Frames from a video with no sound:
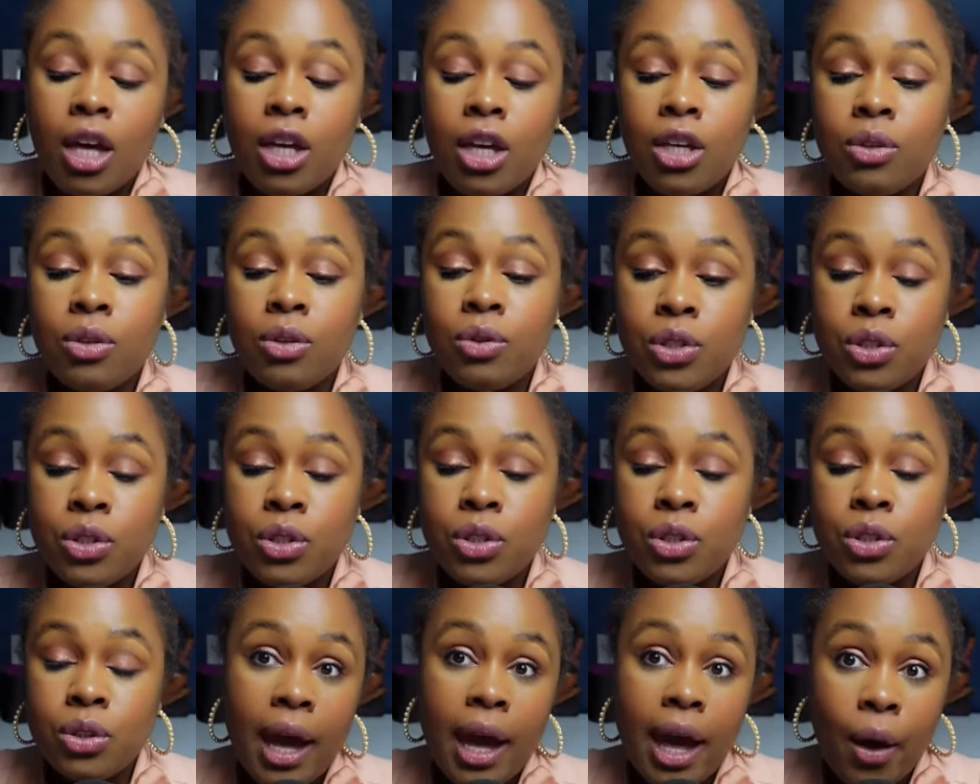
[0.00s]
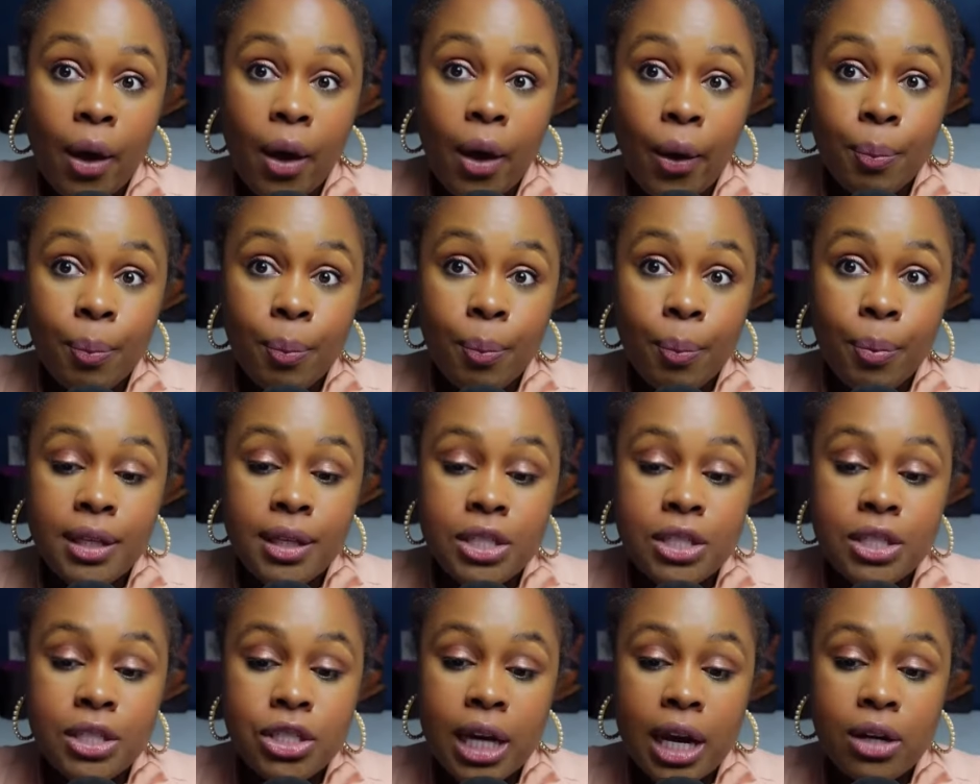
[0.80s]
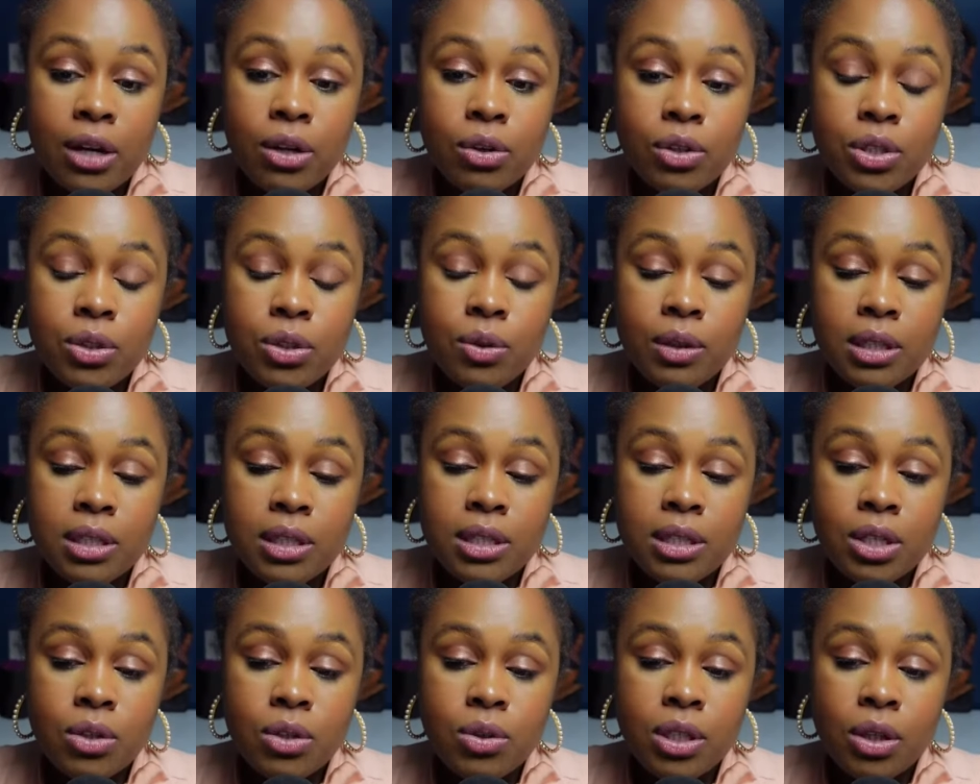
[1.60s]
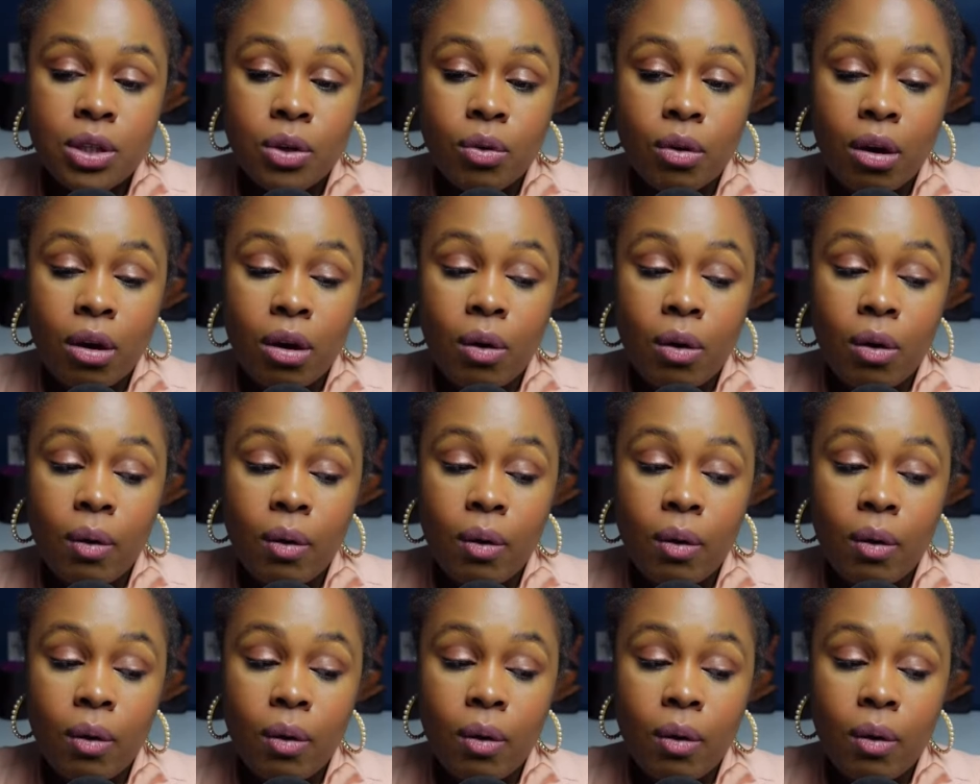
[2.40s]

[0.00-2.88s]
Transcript: You do help this channel to continue to grow.